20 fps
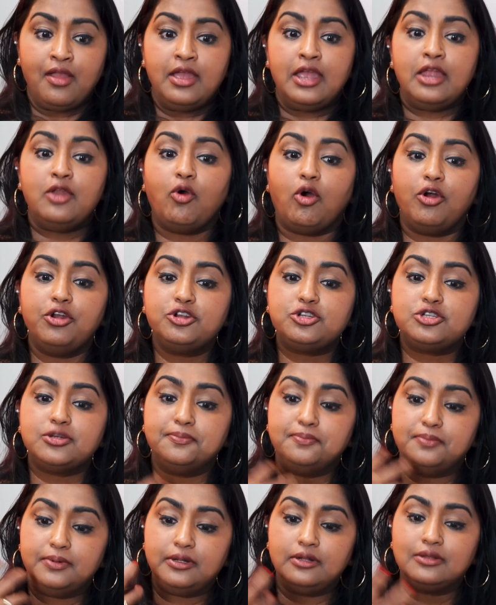in order to
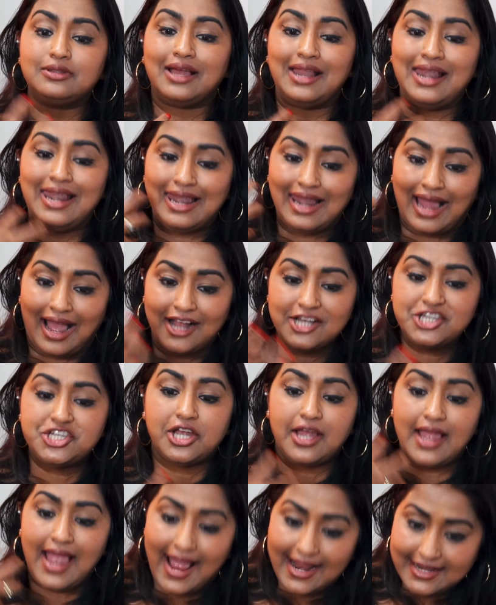build a
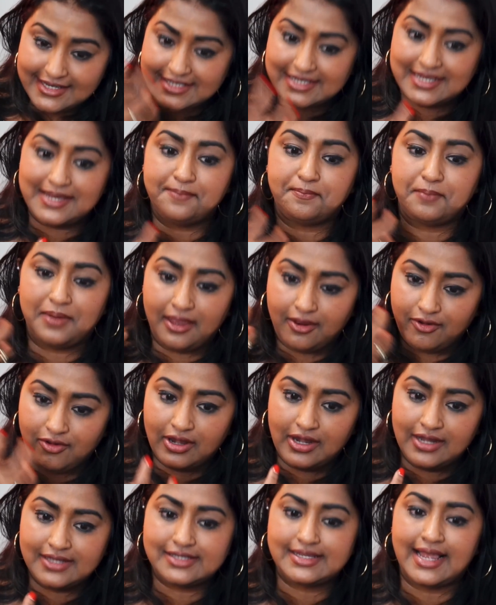larger
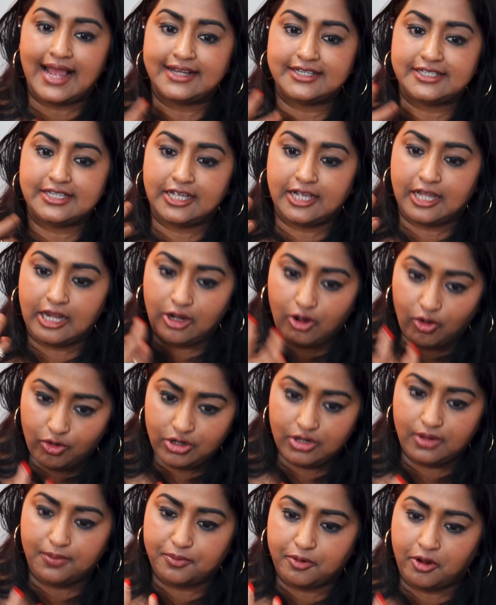anti-imperialist,
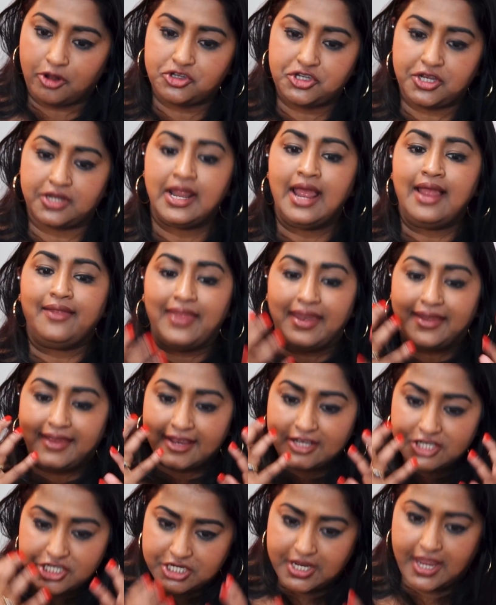anti-colonial project that
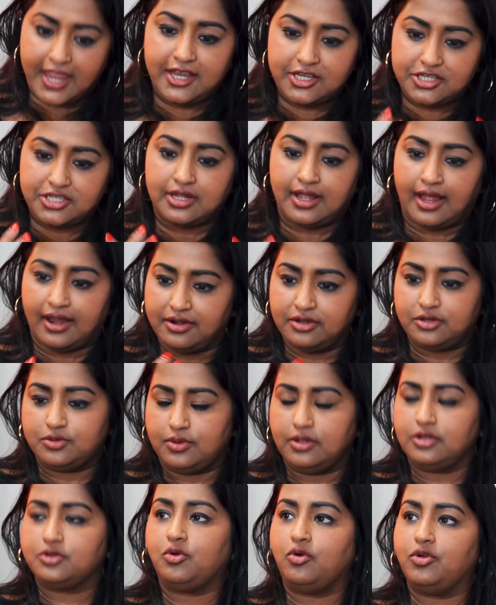can change the current
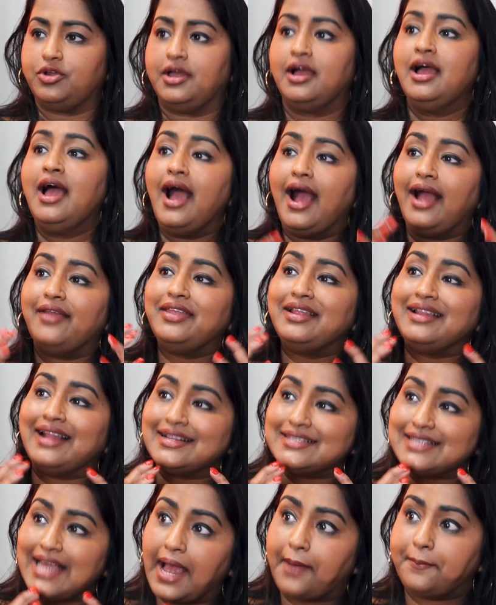world order. I think
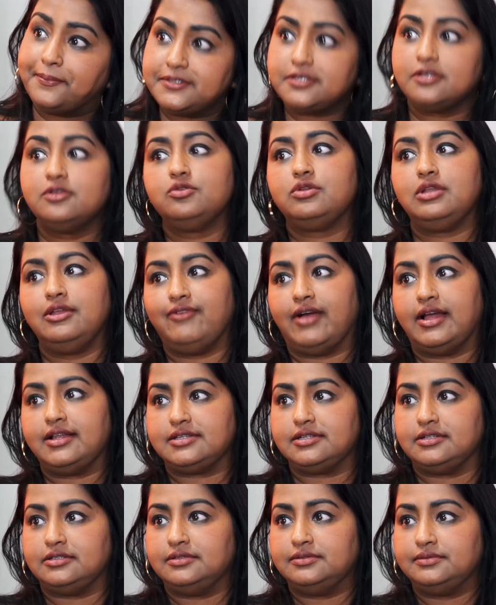that's absolutely
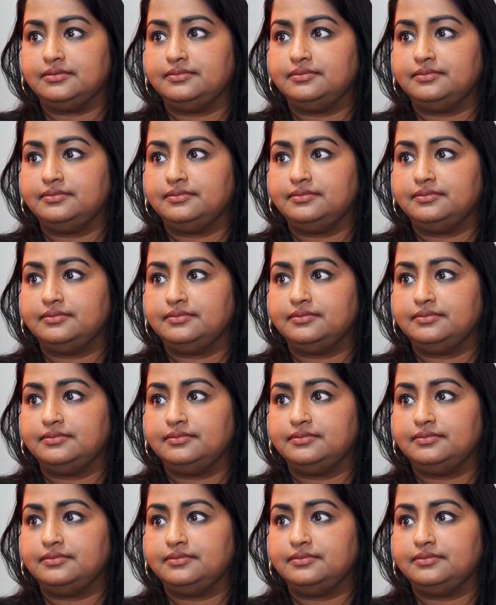vital.